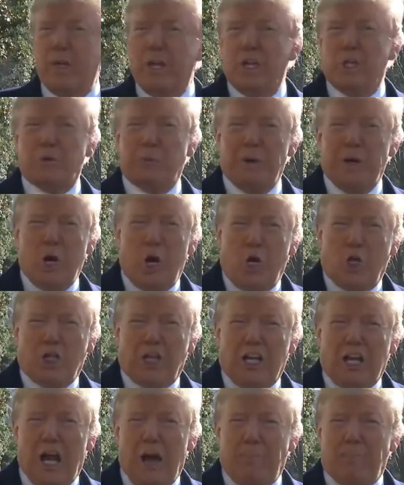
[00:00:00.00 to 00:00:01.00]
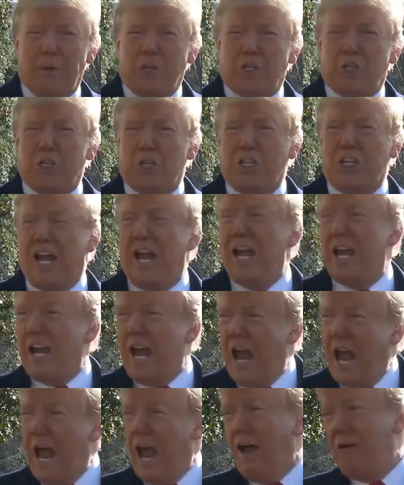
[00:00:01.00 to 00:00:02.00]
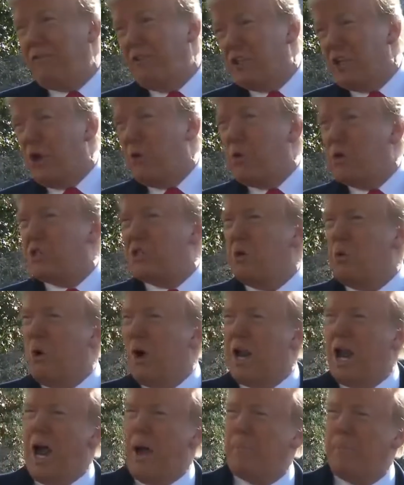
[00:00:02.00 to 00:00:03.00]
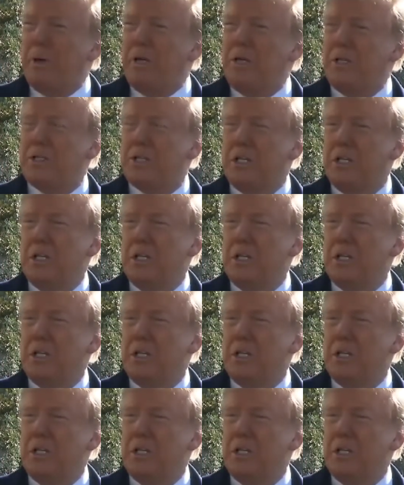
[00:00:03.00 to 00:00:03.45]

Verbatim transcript: It's been holding up. It's a day and a half, so we'll see what happens.